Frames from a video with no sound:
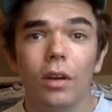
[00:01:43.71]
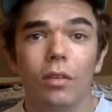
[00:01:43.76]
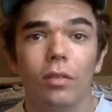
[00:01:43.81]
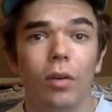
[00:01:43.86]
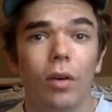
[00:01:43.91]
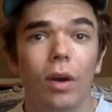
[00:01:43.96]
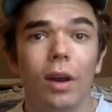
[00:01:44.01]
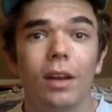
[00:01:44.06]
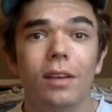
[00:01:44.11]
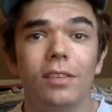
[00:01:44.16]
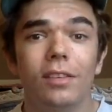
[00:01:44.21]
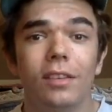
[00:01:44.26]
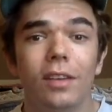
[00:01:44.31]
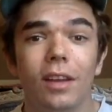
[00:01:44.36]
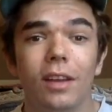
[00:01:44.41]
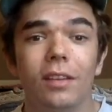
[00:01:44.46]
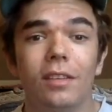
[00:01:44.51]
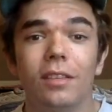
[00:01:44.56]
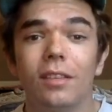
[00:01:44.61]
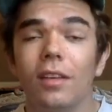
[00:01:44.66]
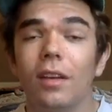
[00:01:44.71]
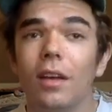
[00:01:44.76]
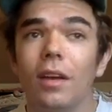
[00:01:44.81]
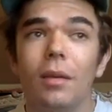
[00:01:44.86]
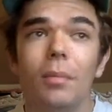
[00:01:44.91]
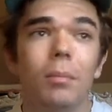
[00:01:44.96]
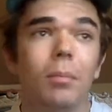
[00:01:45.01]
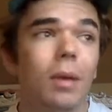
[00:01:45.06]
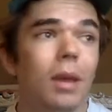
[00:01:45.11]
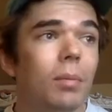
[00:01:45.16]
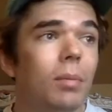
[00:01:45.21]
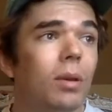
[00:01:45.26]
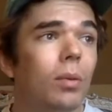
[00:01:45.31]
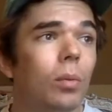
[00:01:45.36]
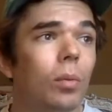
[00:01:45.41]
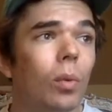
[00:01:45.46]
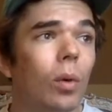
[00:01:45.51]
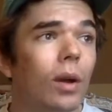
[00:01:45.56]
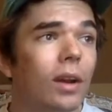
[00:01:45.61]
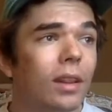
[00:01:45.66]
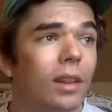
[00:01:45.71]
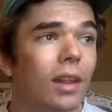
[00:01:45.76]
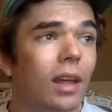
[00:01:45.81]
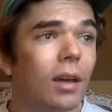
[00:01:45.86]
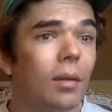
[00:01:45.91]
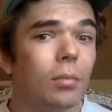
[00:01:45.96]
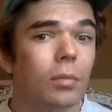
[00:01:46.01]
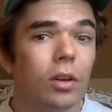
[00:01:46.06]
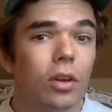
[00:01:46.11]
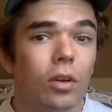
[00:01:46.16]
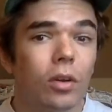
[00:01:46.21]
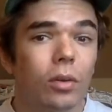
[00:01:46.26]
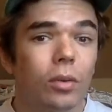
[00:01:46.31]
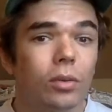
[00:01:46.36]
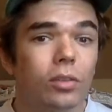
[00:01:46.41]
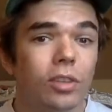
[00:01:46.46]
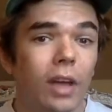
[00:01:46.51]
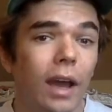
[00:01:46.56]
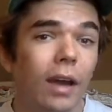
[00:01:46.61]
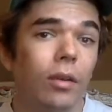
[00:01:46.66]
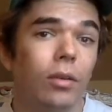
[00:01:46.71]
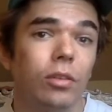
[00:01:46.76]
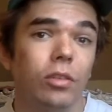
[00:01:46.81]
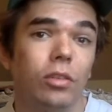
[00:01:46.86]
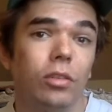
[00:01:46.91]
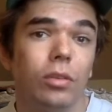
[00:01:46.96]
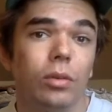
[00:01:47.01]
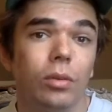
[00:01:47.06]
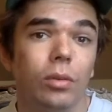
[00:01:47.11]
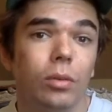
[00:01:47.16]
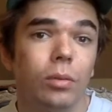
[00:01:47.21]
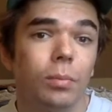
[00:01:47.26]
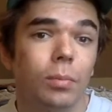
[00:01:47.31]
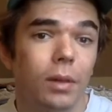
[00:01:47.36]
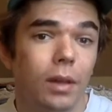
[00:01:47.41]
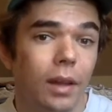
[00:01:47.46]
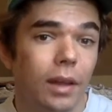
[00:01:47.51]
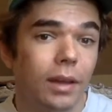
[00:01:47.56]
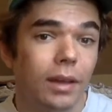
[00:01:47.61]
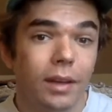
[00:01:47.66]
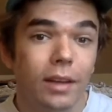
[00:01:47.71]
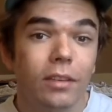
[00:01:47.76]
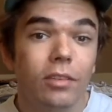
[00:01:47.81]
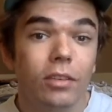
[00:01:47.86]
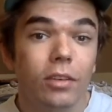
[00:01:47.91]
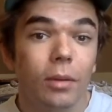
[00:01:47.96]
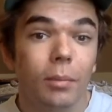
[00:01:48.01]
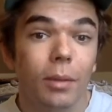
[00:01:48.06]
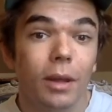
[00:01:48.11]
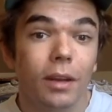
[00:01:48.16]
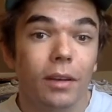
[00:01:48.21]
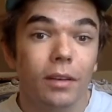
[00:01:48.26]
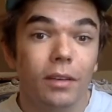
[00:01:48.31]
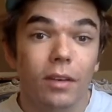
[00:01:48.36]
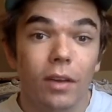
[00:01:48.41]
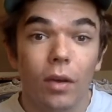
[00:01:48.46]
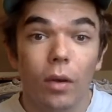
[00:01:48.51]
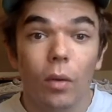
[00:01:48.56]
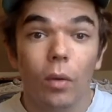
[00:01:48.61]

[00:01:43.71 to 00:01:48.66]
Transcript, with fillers: For instance, maybe one of them knows how to play an instrument,